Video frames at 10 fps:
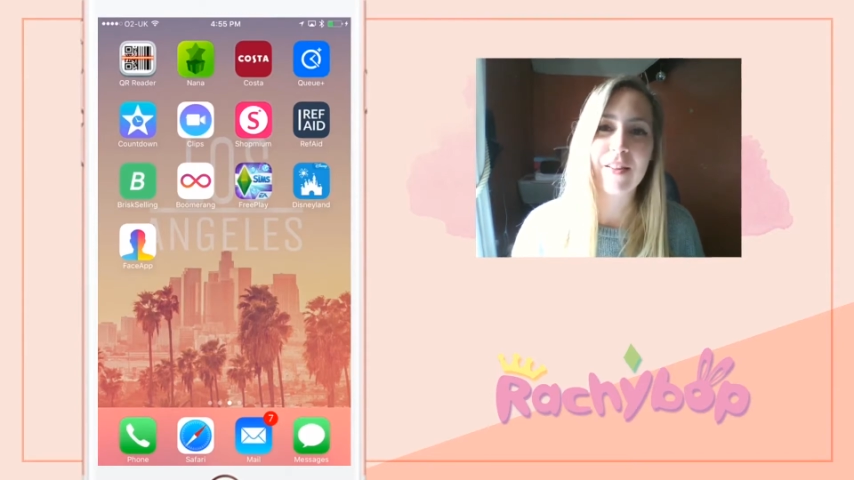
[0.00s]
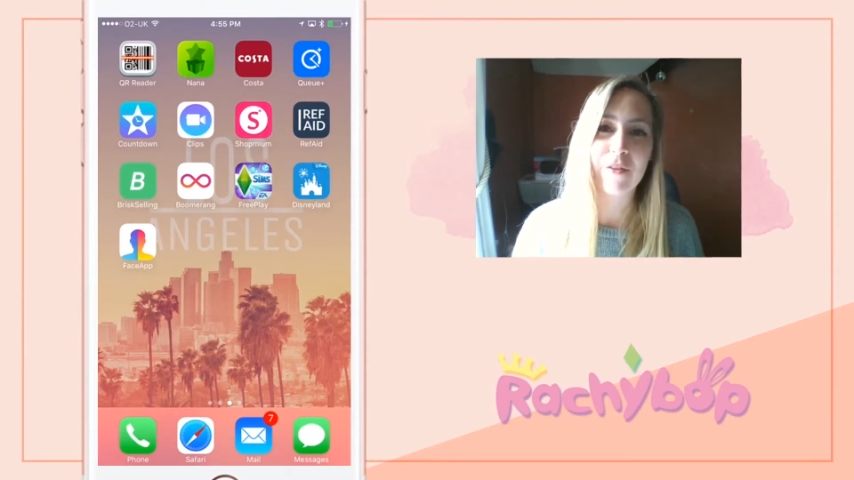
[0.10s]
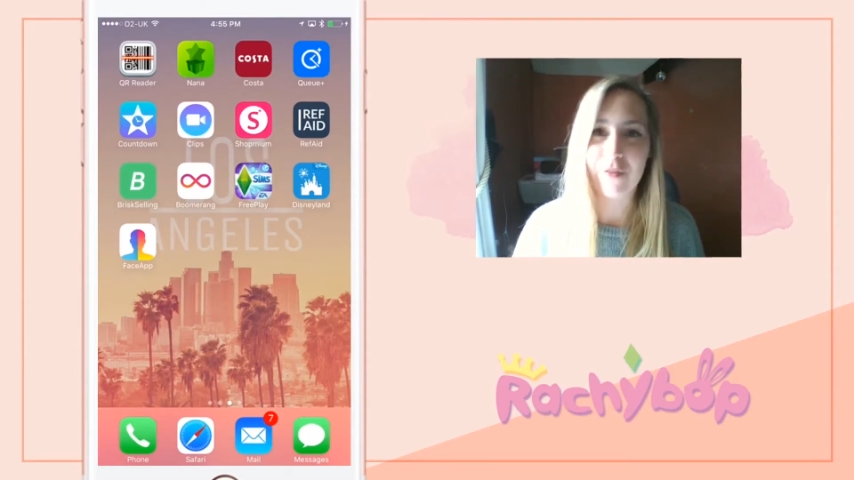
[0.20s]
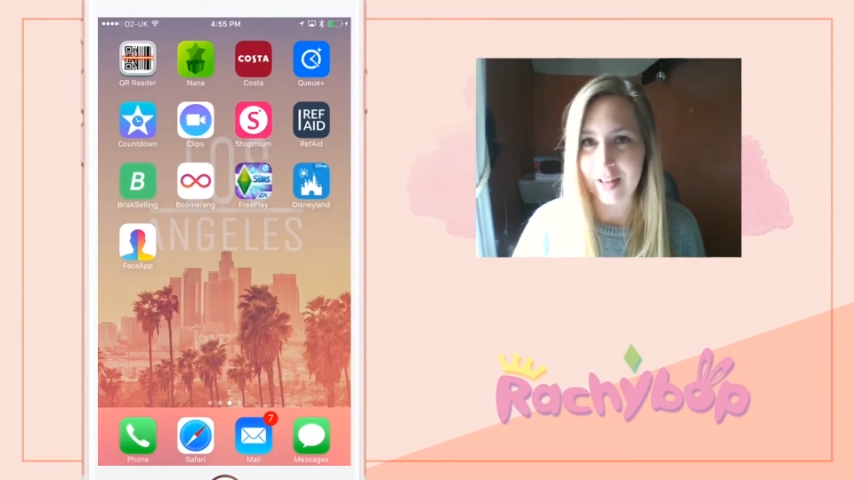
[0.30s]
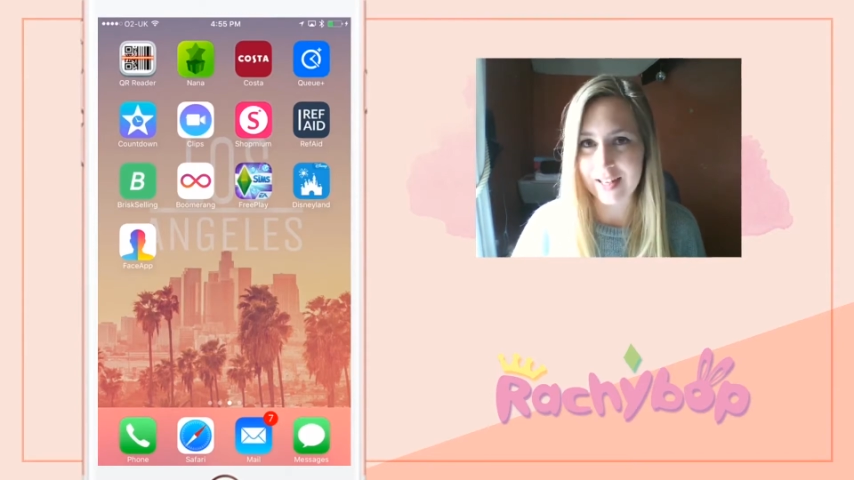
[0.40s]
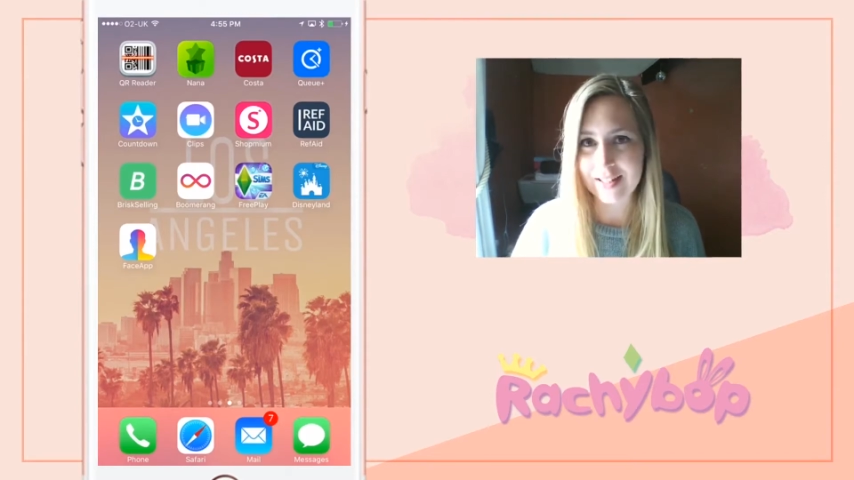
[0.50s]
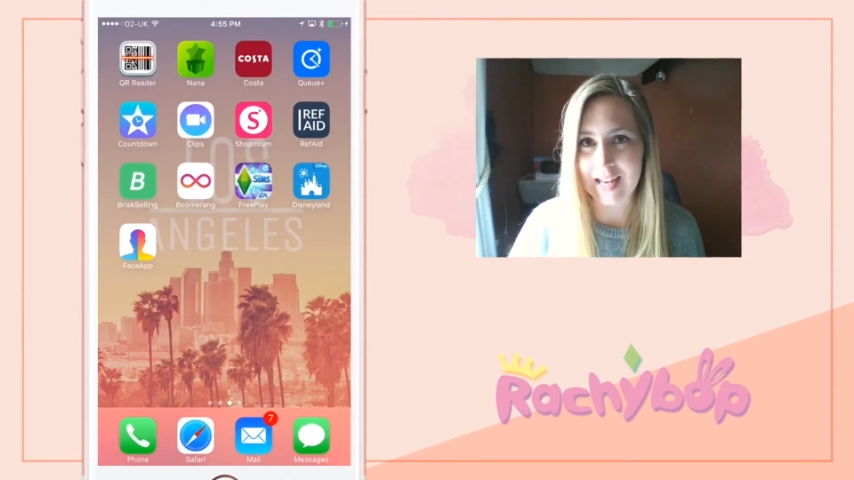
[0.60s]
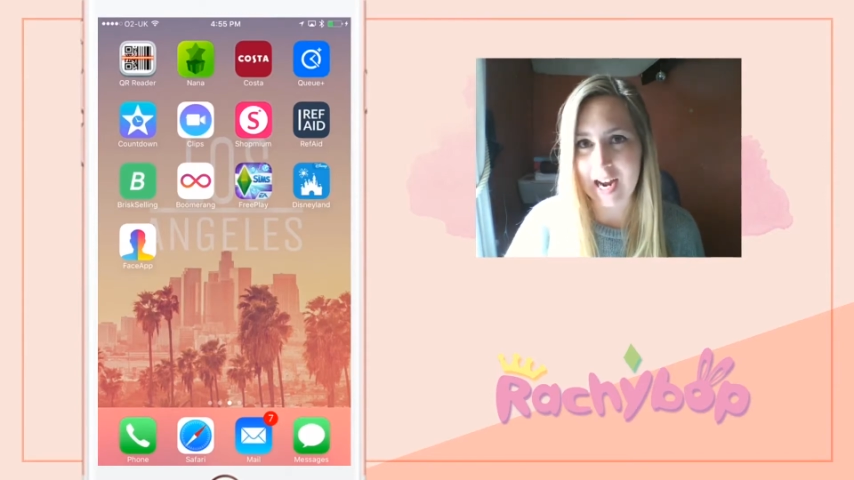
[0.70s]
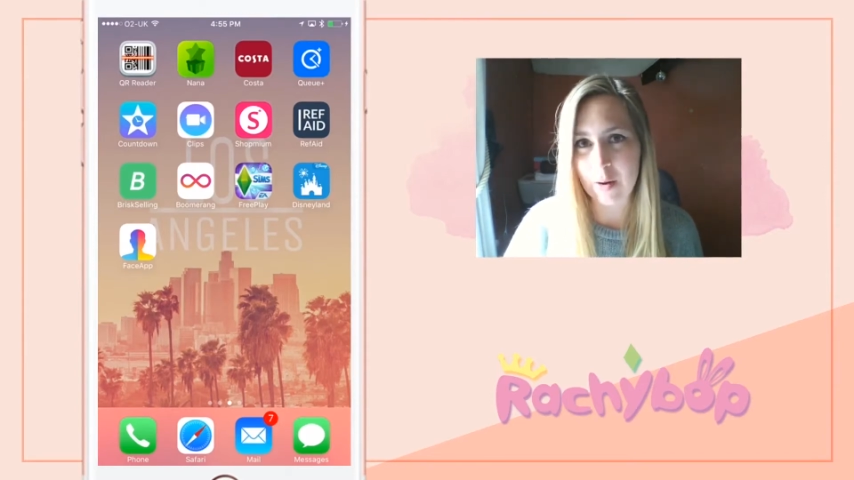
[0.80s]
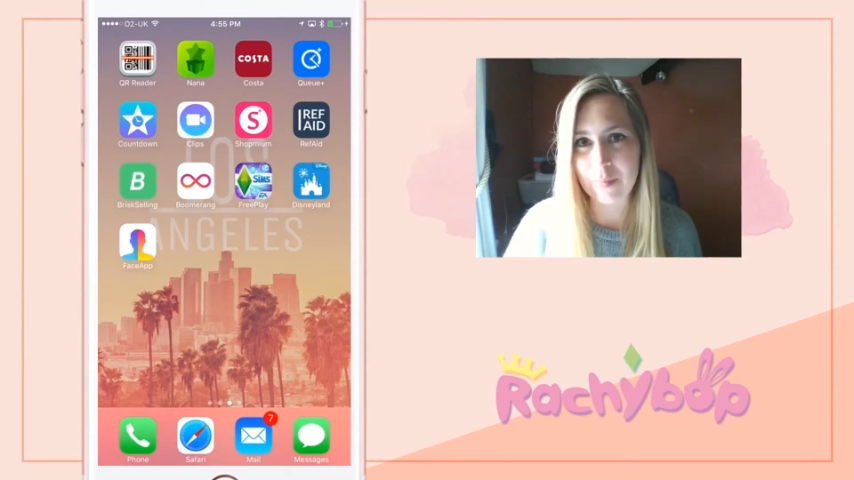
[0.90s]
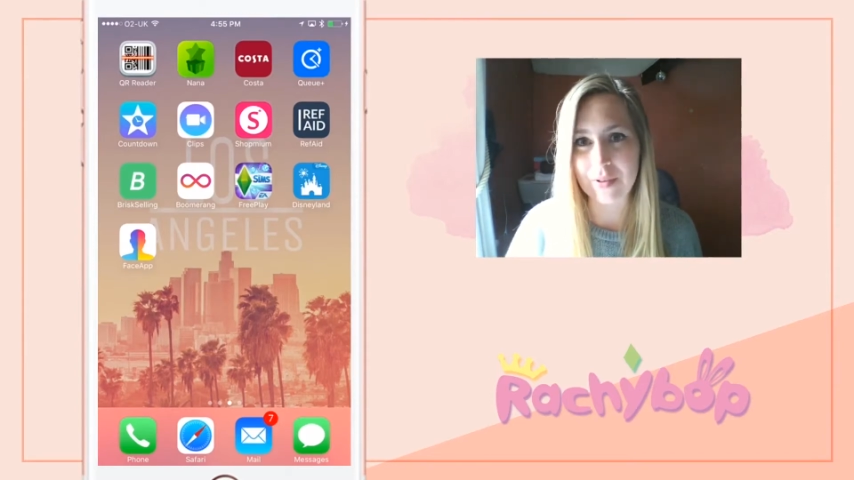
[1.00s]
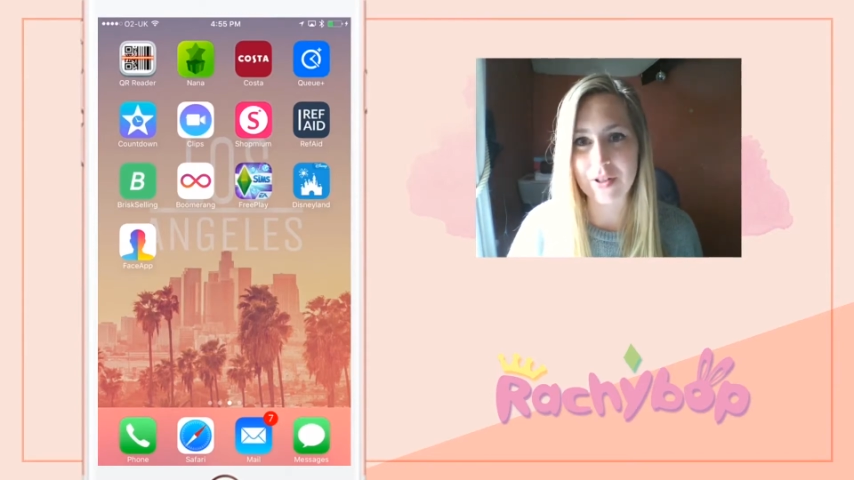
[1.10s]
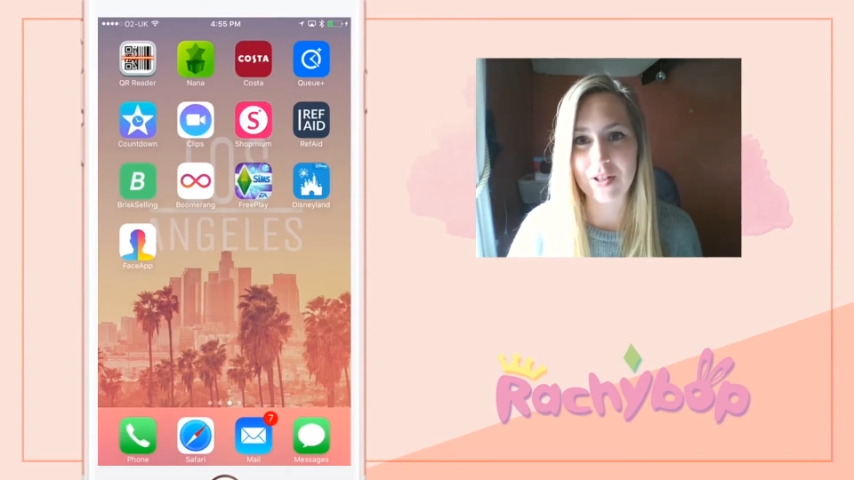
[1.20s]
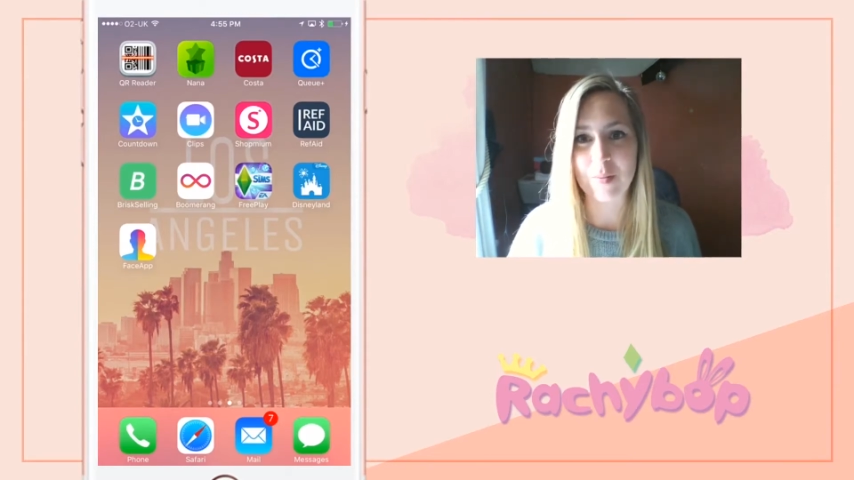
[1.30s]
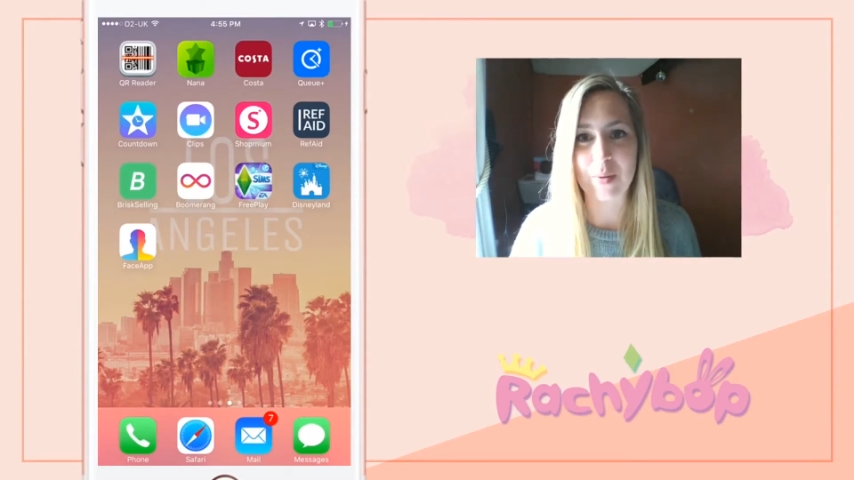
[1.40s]
the Face app
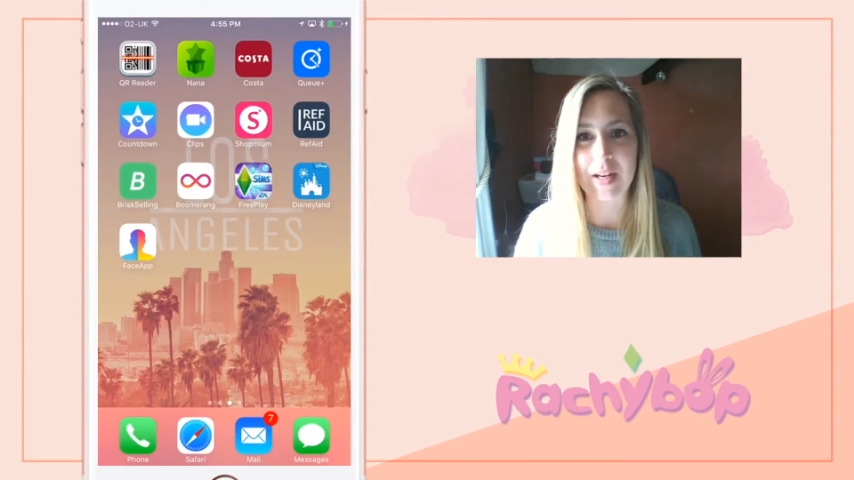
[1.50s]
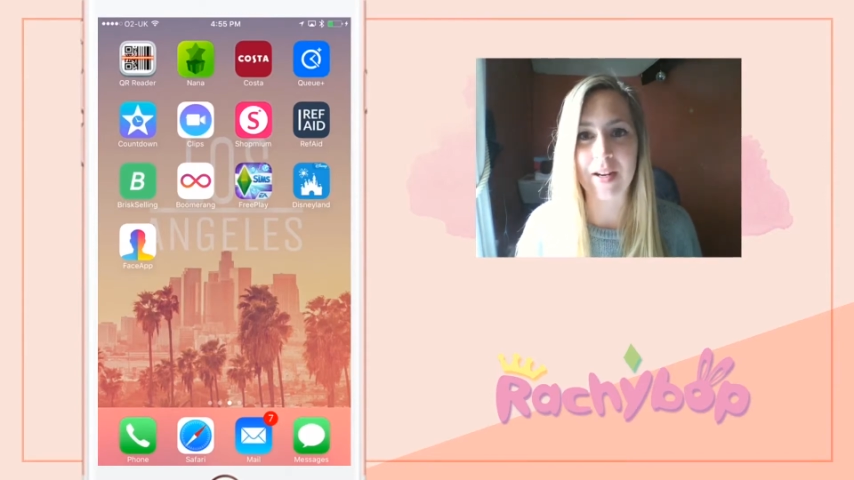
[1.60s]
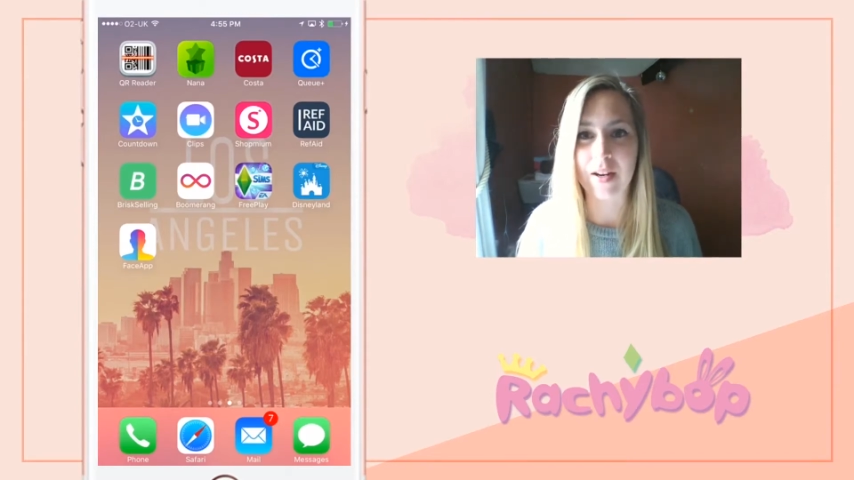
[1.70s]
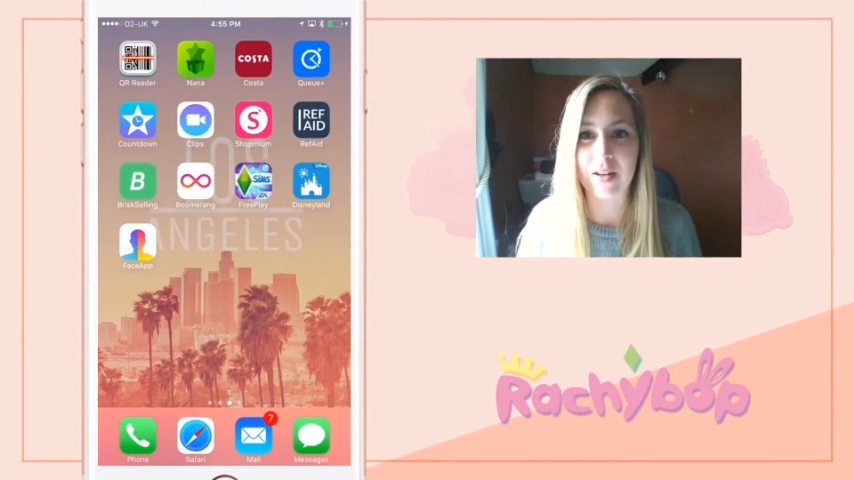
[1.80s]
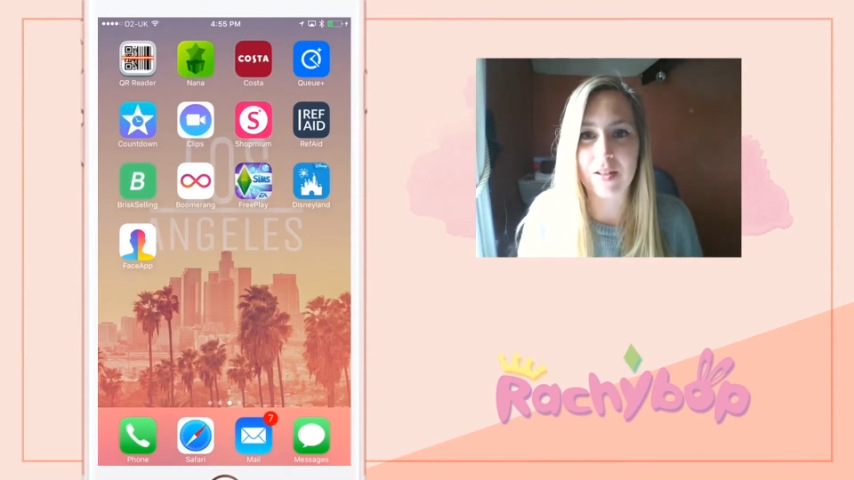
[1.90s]
which has been